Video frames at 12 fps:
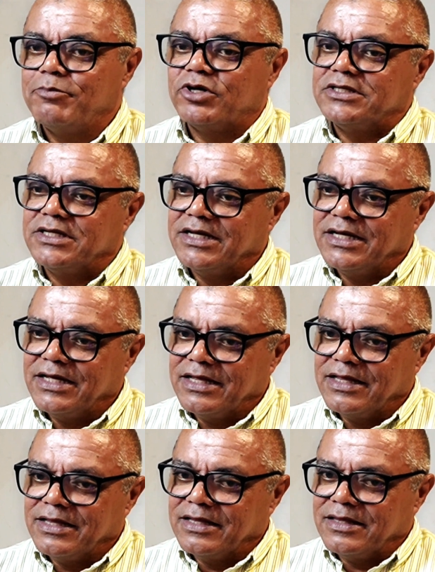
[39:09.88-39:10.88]
But
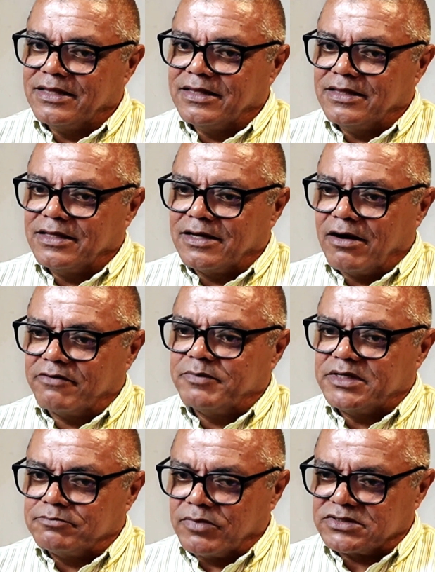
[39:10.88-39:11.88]
the
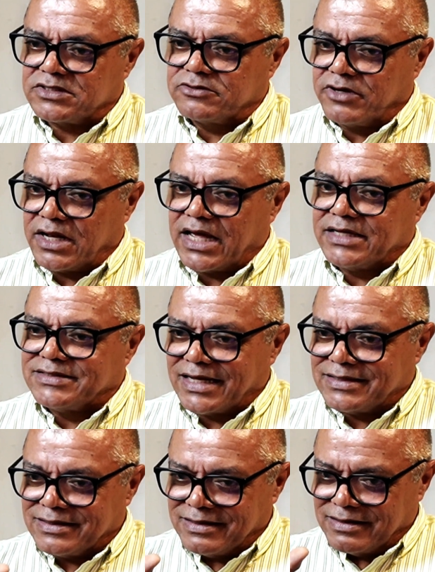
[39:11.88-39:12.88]
government must realize
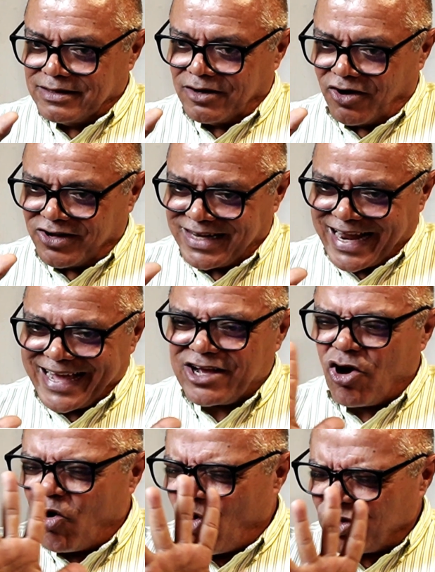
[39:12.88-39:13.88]
that, unlike
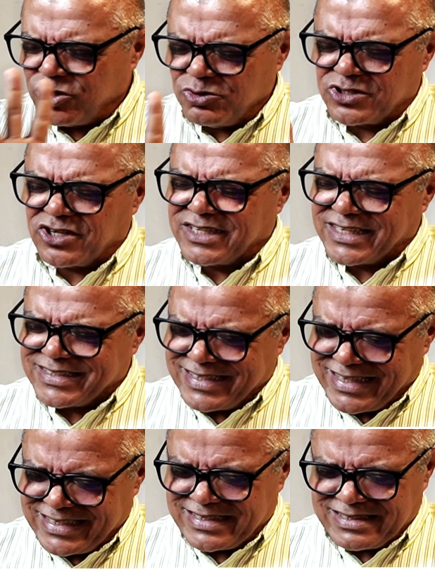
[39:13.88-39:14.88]
all those others,
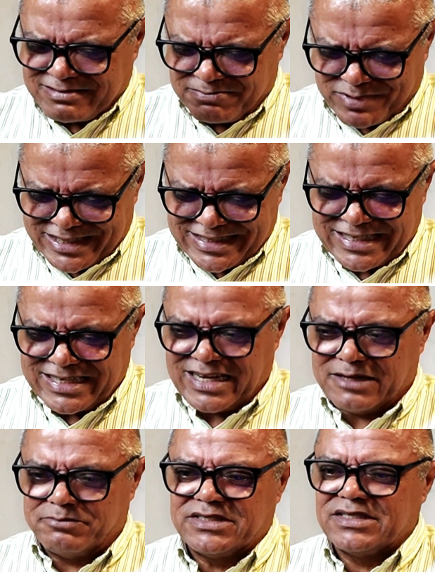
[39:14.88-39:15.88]
this
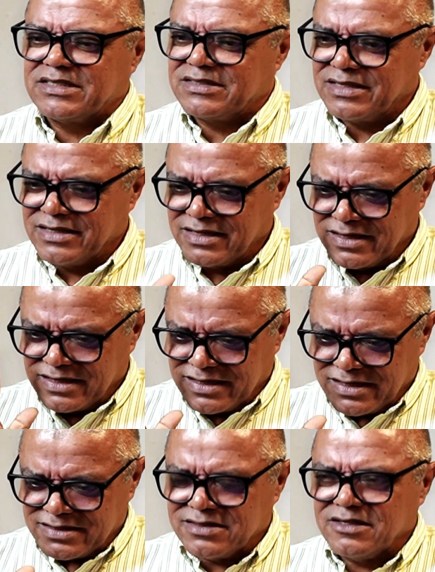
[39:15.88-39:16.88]
particular business,
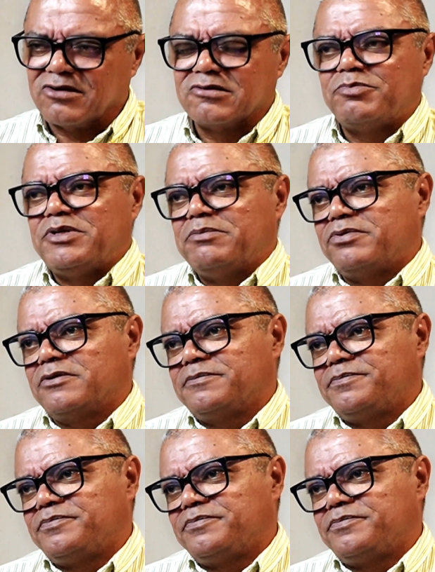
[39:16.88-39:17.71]
it's young people,